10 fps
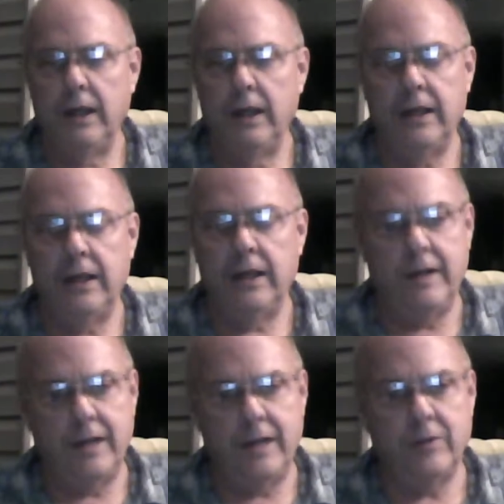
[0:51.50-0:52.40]
and it
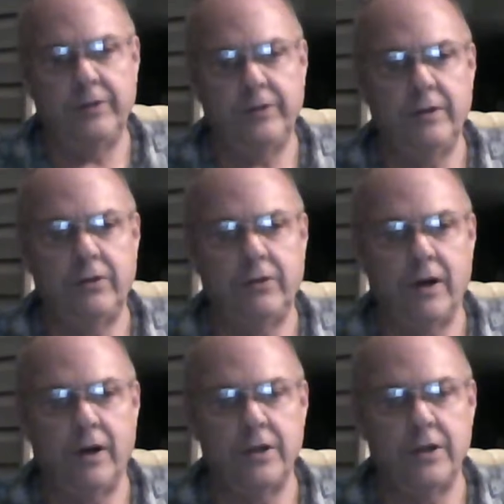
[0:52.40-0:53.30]
enables you to
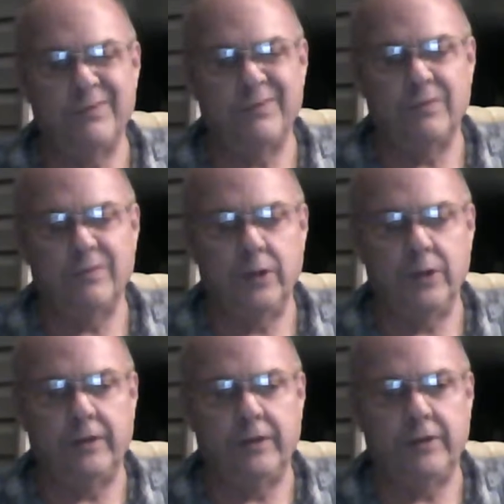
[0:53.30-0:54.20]
charge
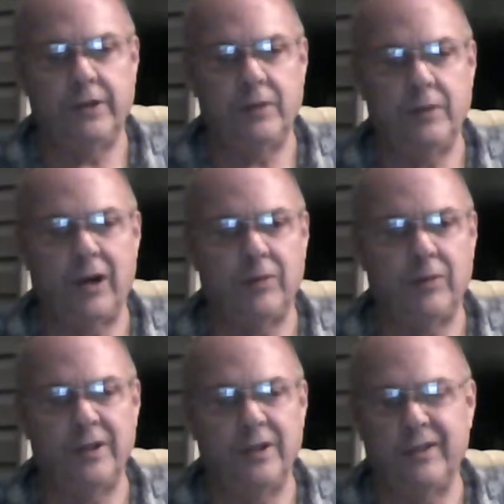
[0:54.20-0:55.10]
realistically
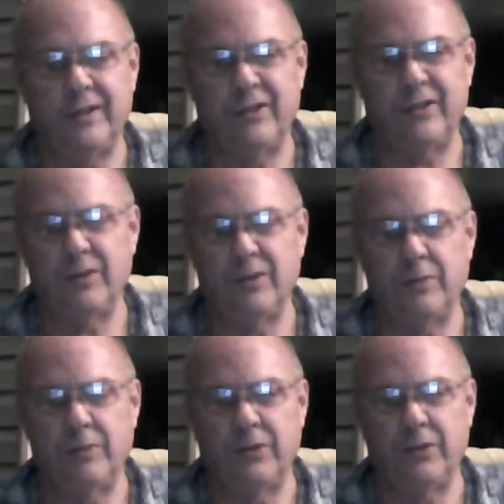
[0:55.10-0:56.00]
probably an extra
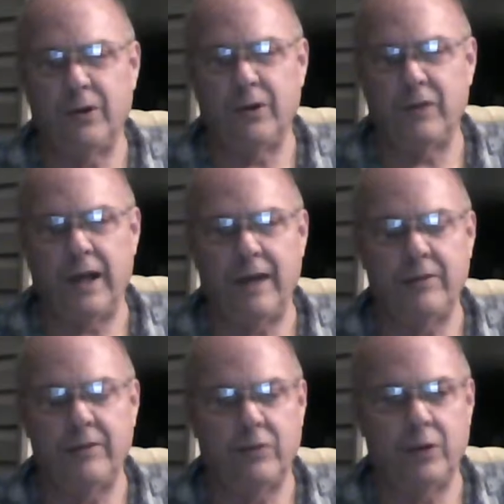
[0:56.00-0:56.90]

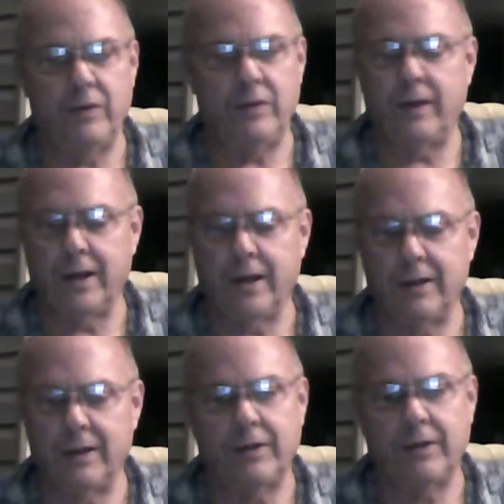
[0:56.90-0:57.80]
$35 to
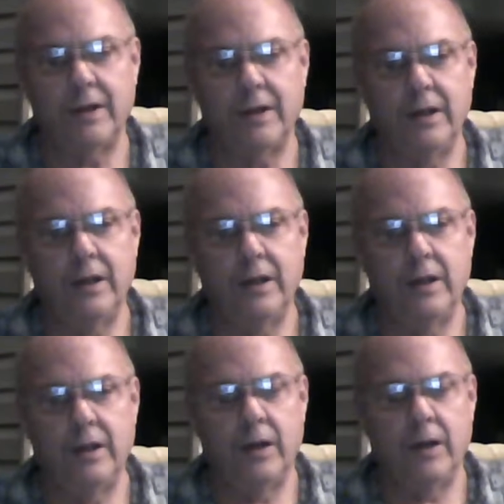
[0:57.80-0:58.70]
$45
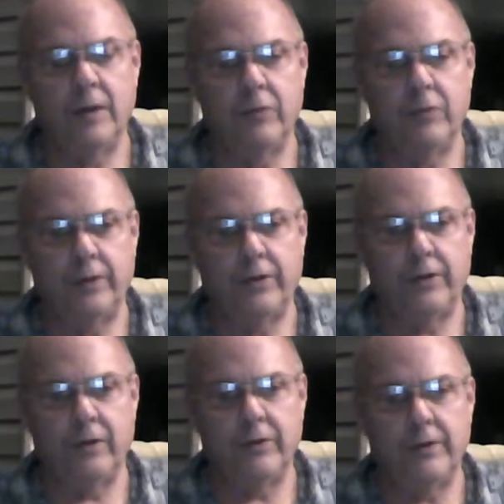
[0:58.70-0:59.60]
for the
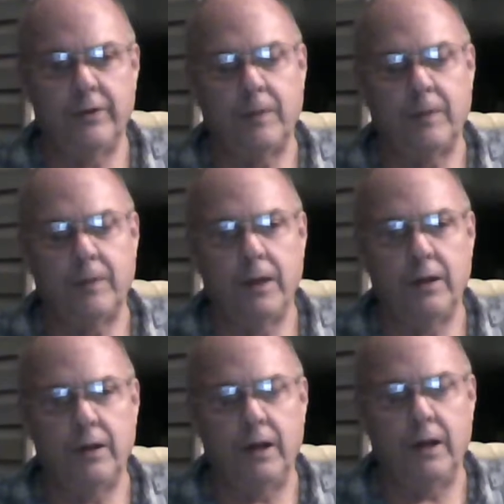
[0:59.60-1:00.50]
services. Of